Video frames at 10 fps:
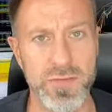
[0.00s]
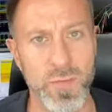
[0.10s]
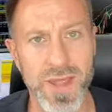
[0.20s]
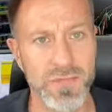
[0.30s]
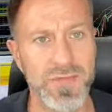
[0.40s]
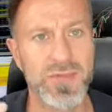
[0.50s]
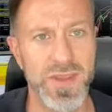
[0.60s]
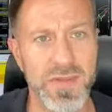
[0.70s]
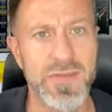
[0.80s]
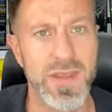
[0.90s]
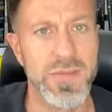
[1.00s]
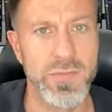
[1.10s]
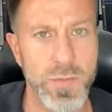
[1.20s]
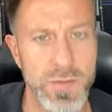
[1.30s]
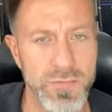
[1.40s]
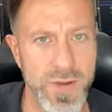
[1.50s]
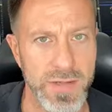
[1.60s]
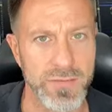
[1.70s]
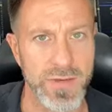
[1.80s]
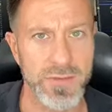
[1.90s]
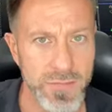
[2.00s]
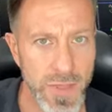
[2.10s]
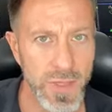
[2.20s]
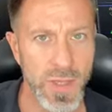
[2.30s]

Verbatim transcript: So we have 6 key swing strategies